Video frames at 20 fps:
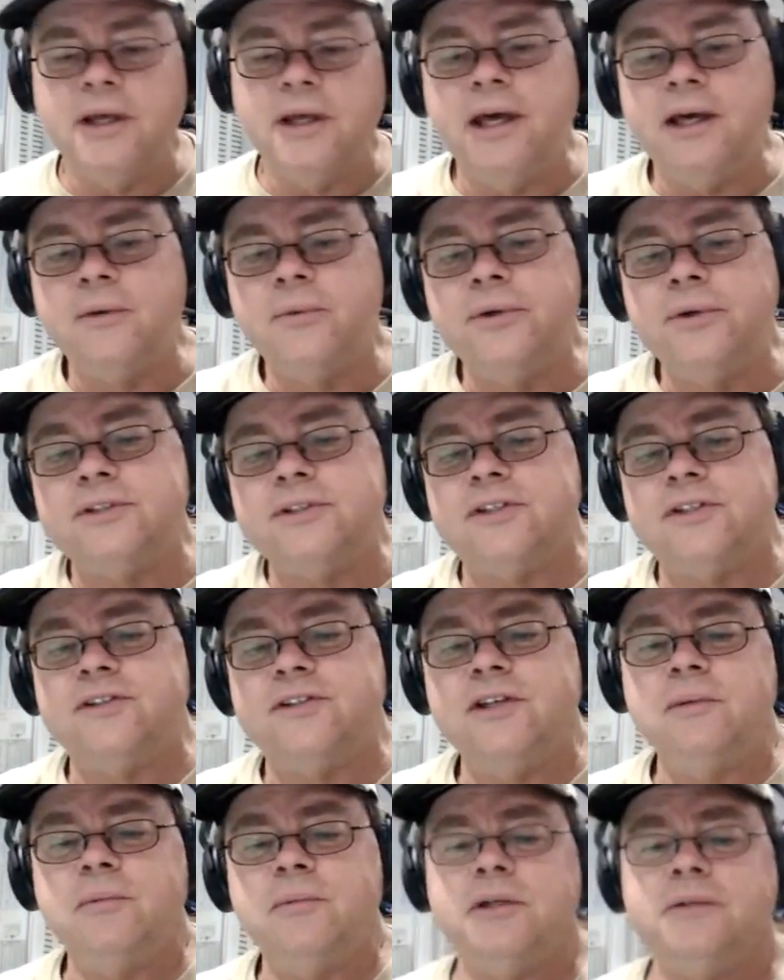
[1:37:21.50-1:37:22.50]
went to
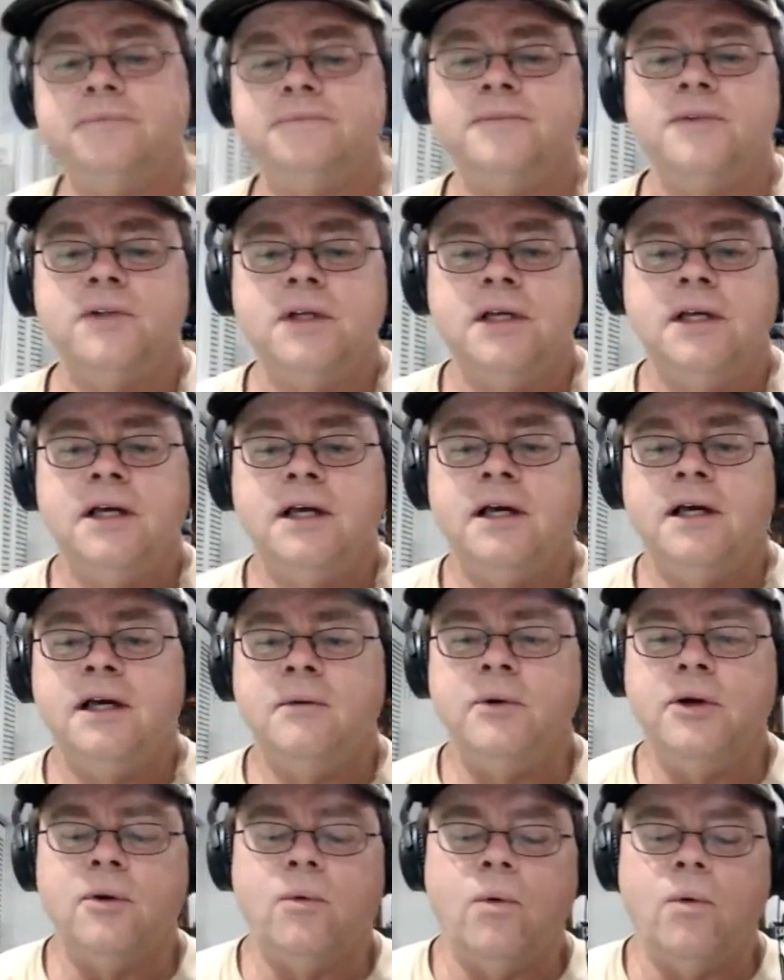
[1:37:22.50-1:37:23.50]
SEMA, we
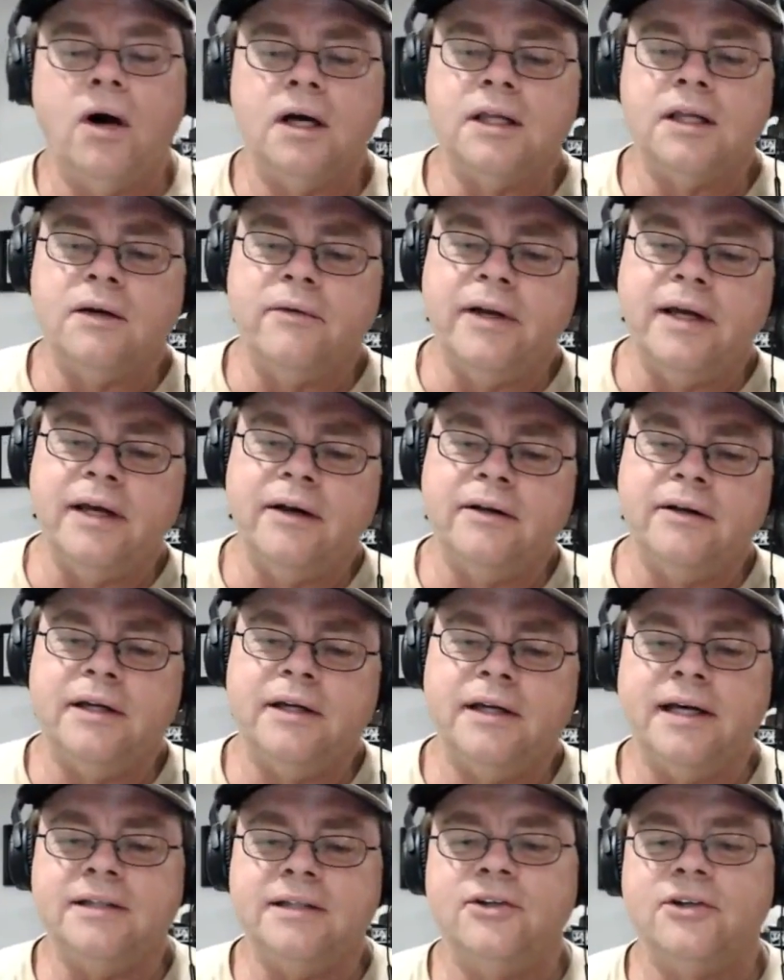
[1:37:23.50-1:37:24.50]
were walking around, and
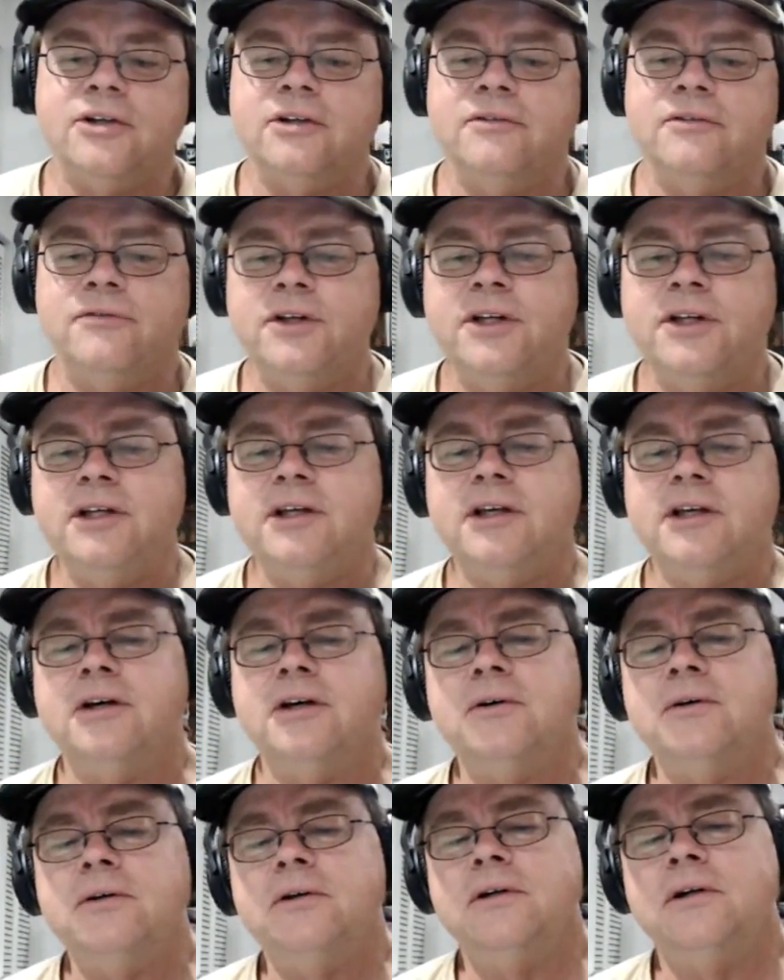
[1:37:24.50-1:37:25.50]
I took a video
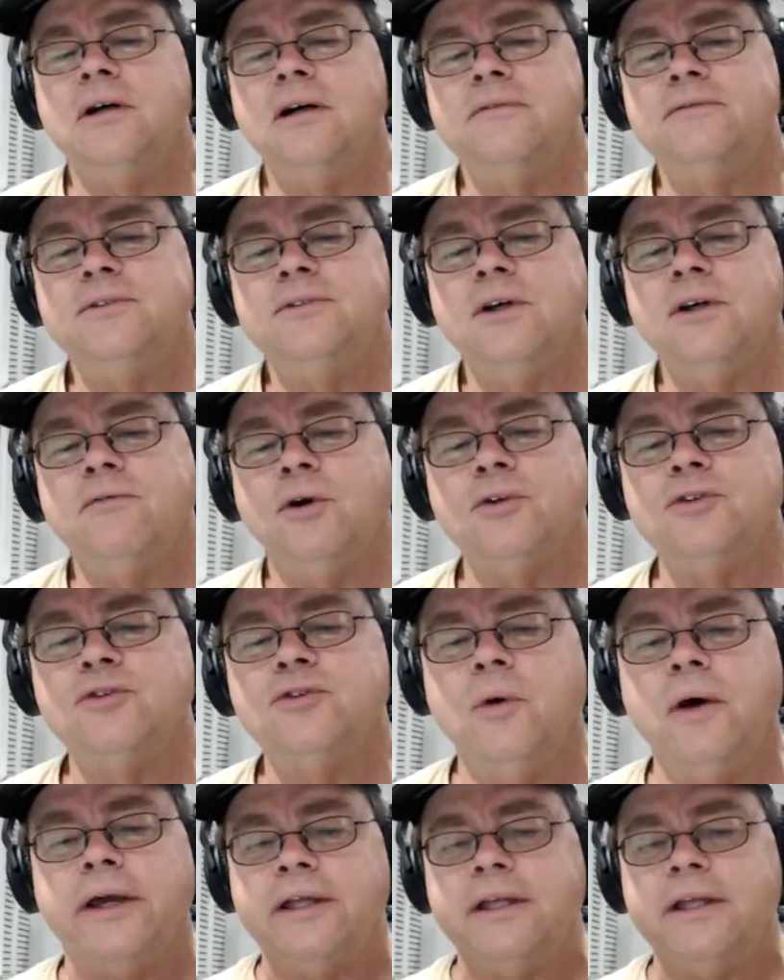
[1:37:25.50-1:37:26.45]
of a Volkswagen.